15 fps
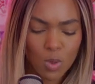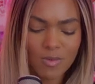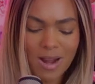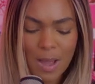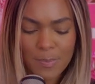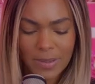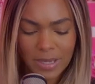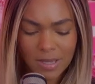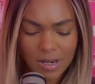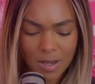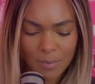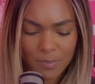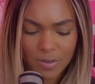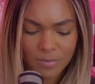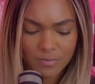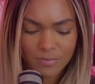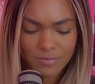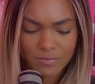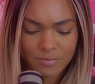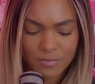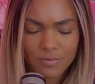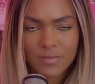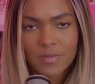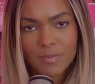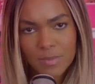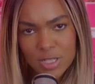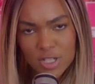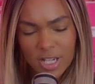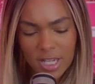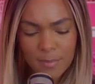we're wrapping it up.
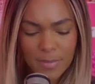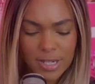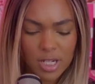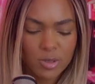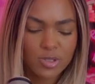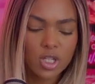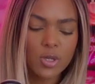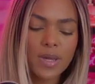Me checking my notes.